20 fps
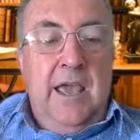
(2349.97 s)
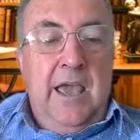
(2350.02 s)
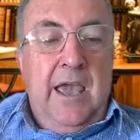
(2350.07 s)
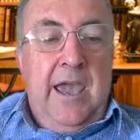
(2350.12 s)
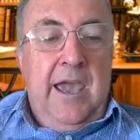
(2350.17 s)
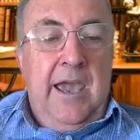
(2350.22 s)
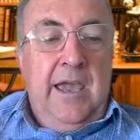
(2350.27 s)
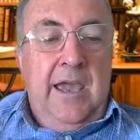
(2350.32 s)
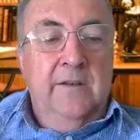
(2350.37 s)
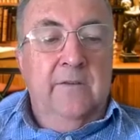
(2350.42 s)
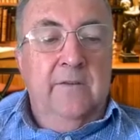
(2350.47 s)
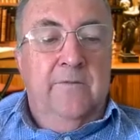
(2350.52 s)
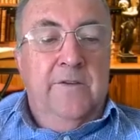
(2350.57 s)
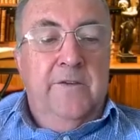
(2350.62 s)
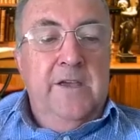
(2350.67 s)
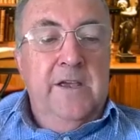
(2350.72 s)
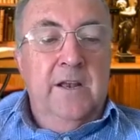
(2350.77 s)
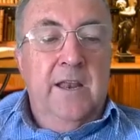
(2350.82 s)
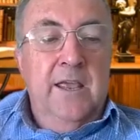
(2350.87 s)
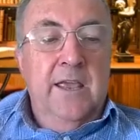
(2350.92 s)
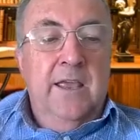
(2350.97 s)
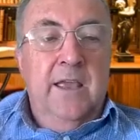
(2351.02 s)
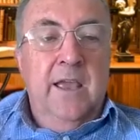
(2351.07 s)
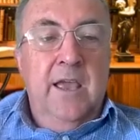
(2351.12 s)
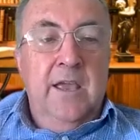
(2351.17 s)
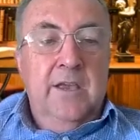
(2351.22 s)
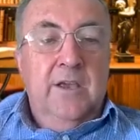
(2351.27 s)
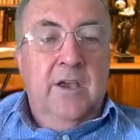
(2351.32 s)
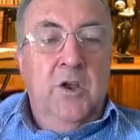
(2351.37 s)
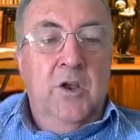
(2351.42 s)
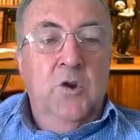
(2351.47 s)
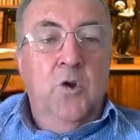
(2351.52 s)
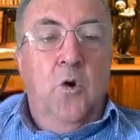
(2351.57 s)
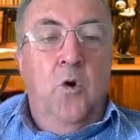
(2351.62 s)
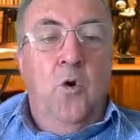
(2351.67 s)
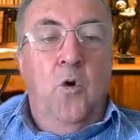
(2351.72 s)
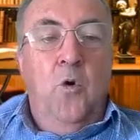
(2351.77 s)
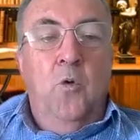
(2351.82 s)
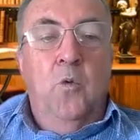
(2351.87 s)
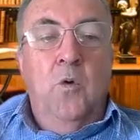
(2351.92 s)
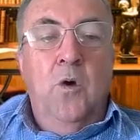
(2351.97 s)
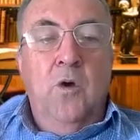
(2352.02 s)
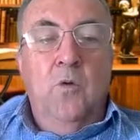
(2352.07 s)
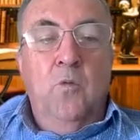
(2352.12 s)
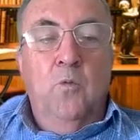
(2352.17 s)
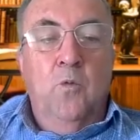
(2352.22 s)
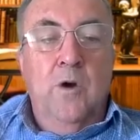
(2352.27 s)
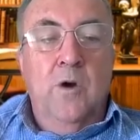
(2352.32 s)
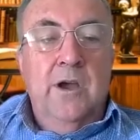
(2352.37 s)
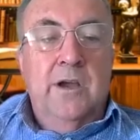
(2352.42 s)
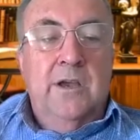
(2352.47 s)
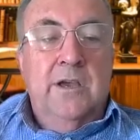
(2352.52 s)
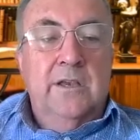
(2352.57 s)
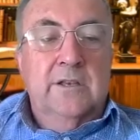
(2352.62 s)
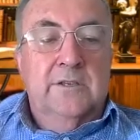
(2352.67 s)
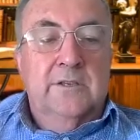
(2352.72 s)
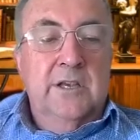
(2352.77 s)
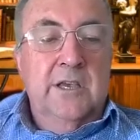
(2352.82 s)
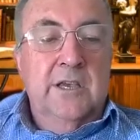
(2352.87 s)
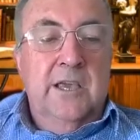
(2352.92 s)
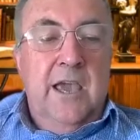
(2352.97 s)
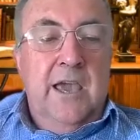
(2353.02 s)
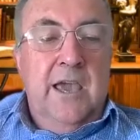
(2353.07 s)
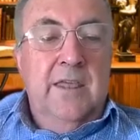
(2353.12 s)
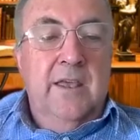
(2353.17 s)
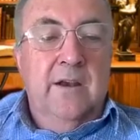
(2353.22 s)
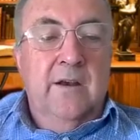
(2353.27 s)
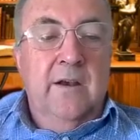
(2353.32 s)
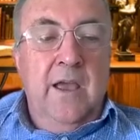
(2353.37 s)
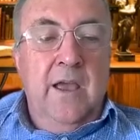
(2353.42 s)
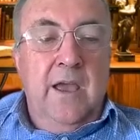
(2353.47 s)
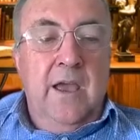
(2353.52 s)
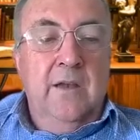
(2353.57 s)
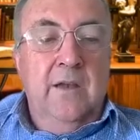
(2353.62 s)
and feeling can all work together,